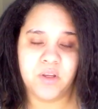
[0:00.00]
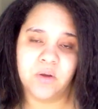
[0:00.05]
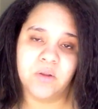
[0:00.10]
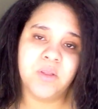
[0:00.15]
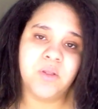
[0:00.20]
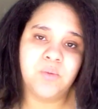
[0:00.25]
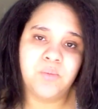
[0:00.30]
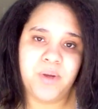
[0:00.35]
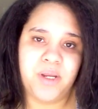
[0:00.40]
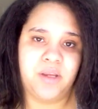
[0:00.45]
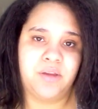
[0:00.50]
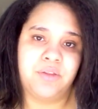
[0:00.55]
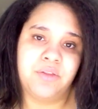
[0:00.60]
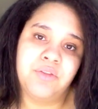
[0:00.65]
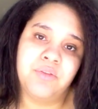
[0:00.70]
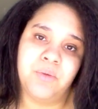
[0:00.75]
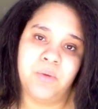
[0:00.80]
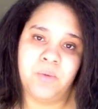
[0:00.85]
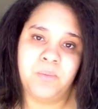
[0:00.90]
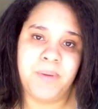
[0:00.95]
The only way
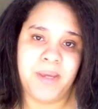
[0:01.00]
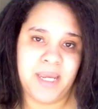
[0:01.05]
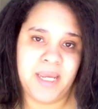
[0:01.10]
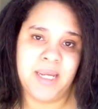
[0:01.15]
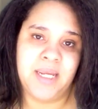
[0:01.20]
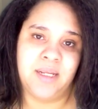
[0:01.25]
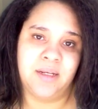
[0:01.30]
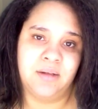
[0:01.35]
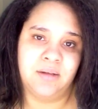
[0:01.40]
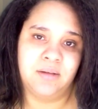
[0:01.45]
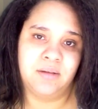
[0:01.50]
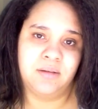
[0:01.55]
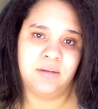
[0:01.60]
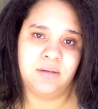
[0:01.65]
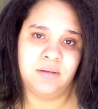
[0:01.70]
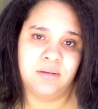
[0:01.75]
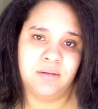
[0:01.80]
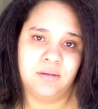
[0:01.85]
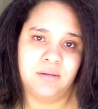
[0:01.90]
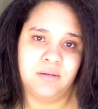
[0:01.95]
through pain,
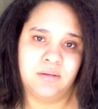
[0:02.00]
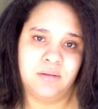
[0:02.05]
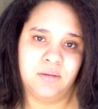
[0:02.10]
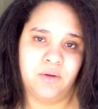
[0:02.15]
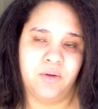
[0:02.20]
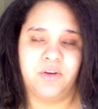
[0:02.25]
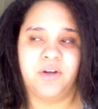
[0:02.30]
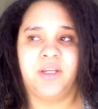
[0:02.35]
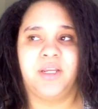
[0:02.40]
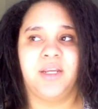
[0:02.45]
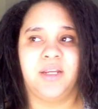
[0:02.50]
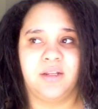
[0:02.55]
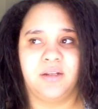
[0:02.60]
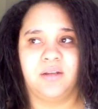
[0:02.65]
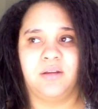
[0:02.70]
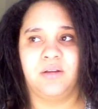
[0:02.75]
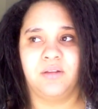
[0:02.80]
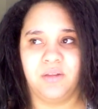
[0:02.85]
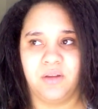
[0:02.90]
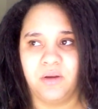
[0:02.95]
or to get,
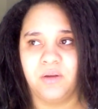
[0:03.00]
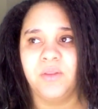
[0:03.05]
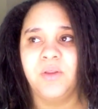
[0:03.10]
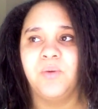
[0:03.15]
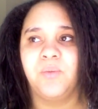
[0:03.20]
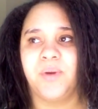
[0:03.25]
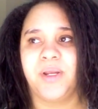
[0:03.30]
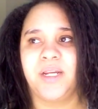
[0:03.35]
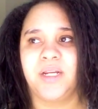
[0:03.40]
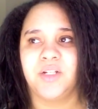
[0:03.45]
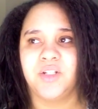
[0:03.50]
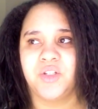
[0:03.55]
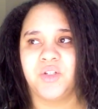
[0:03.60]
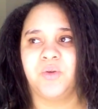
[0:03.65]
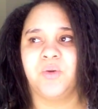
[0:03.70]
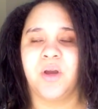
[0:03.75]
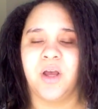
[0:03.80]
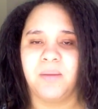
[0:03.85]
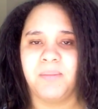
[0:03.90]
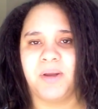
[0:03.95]
the only way
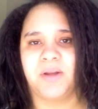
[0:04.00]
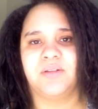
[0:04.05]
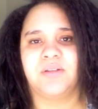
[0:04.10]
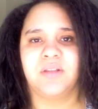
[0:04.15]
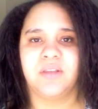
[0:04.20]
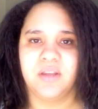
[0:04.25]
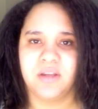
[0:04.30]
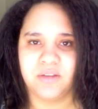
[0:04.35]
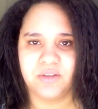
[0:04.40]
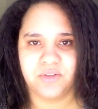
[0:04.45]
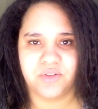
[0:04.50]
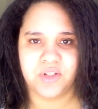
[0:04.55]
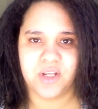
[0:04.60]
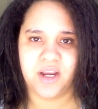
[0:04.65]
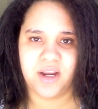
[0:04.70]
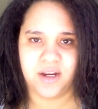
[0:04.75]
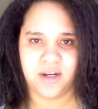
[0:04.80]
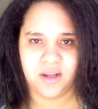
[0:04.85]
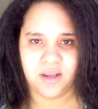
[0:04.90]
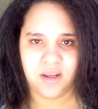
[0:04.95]
to come out to the other
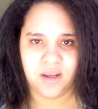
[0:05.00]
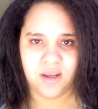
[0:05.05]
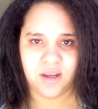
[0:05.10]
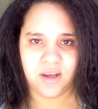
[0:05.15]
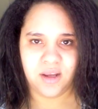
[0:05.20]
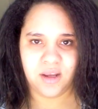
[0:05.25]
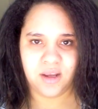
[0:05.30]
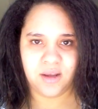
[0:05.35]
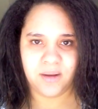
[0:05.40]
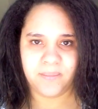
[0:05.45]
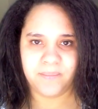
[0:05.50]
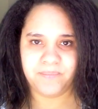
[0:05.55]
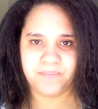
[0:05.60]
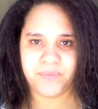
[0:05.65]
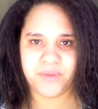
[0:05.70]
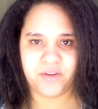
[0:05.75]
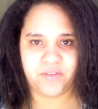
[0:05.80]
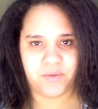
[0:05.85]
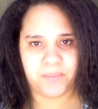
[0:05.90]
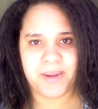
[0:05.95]
side
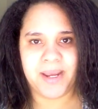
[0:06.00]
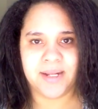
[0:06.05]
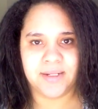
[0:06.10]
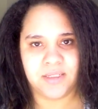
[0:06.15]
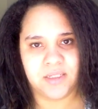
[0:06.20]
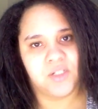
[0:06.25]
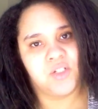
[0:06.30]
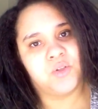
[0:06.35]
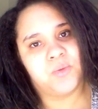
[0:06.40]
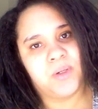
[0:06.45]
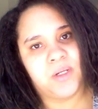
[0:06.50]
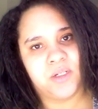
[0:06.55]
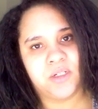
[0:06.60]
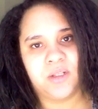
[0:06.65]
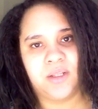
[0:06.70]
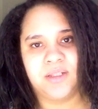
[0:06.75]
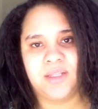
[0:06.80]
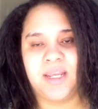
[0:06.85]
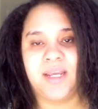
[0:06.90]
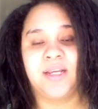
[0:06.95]
of a bad
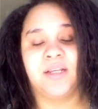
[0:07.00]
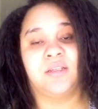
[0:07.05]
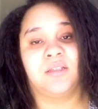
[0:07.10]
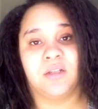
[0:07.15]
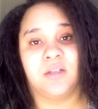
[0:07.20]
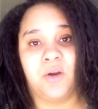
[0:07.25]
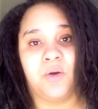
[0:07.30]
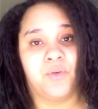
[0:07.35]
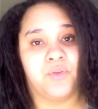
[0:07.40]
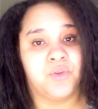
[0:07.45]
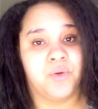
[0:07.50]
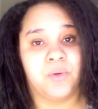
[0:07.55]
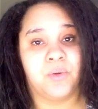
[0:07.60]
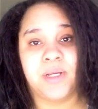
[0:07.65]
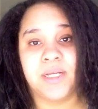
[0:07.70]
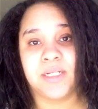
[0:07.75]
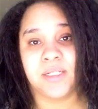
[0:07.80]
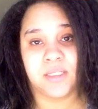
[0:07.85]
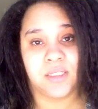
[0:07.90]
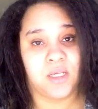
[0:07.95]
situation like that, is to go
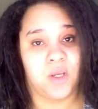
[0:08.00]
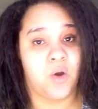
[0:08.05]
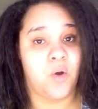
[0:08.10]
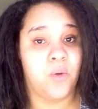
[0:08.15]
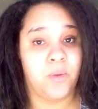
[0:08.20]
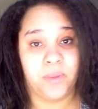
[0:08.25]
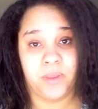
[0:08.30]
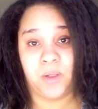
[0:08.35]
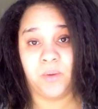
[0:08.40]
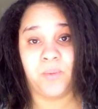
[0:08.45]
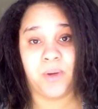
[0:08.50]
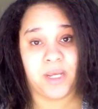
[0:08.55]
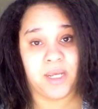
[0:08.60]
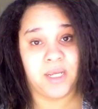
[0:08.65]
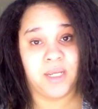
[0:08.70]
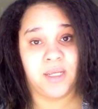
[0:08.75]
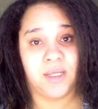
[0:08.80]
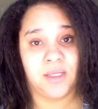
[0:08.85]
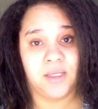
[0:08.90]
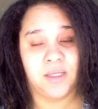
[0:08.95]
through it. It's the only
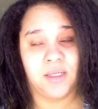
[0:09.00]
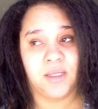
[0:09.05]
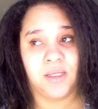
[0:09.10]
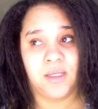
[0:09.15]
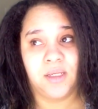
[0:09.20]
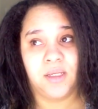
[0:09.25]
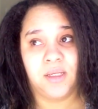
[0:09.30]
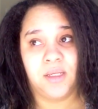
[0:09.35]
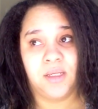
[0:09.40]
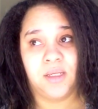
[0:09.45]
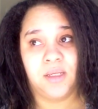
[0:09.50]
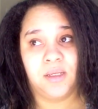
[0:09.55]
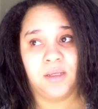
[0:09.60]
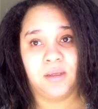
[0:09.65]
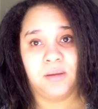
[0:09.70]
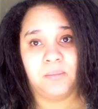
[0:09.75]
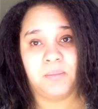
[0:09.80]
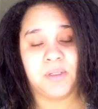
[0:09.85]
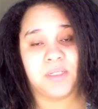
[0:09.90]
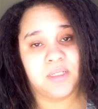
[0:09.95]
way.
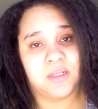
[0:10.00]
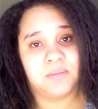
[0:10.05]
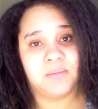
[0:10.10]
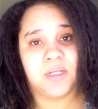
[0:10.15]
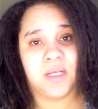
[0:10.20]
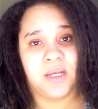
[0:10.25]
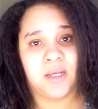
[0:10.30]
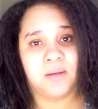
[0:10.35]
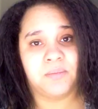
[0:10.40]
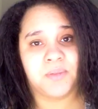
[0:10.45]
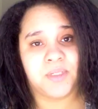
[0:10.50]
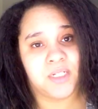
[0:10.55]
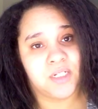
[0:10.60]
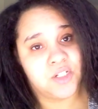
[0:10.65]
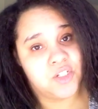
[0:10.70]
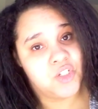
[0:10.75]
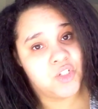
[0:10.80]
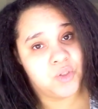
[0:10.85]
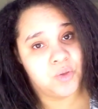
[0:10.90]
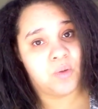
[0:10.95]
But sometimes
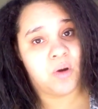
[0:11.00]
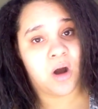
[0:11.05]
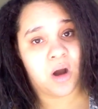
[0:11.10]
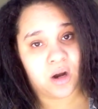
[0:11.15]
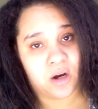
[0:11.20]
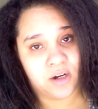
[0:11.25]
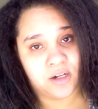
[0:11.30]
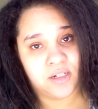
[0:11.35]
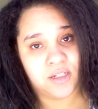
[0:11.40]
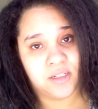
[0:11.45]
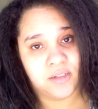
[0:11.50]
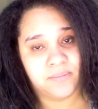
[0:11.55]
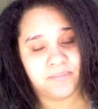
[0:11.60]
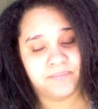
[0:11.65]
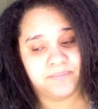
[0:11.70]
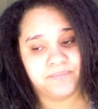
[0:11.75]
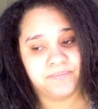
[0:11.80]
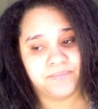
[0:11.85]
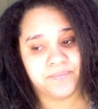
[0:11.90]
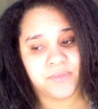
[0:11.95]
it's too hard,
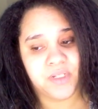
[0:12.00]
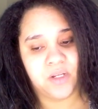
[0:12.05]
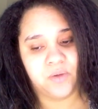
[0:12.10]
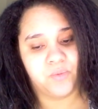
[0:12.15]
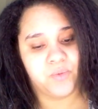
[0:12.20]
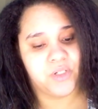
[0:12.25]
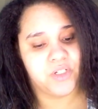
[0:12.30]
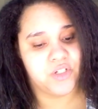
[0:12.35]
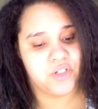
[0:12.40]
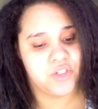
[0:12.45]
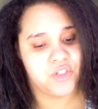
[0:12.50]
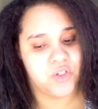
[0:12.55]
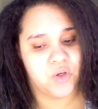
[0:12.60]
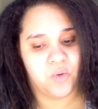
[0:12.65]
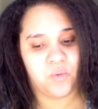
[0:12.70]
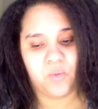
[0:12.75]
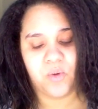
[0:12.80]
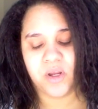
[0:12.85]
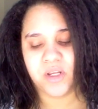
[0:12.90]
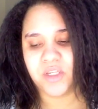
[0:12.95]
and we just
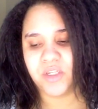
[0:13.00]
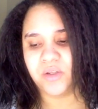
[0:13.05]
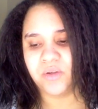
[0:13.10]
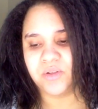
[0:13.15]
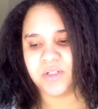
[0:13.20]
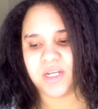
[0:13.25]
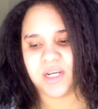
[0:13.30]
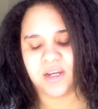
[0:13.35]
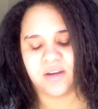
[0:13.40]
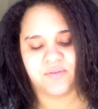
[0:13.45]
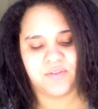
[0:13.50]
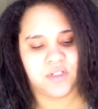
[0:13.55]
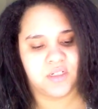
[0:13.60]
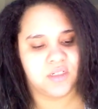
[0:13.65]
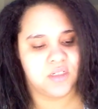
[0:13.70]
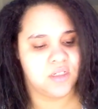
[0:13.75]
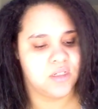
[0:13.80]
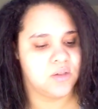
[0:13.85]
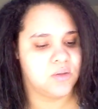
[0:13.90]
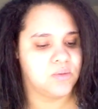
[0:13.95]
don't want you to have
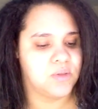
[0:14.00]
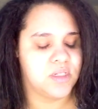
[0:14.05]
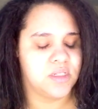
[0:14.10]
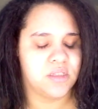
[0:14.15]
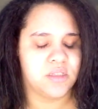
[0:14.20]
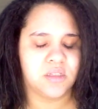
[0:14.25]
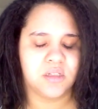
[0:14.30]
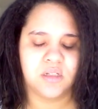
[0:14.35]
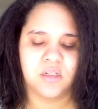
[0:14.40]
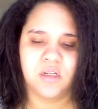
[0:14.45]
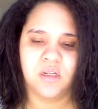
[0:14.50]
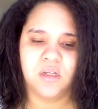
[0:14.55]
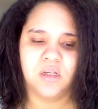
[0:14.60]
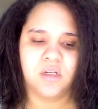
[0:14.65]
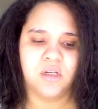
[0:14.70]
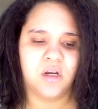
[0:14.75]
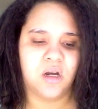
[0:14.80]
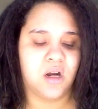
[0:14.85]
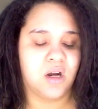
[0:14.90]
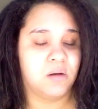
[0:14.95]
to deal with
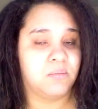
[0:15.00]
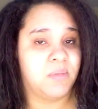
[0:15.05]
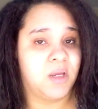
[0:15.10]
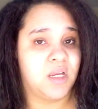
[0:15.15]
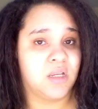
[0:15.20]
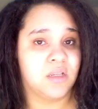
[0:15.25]
our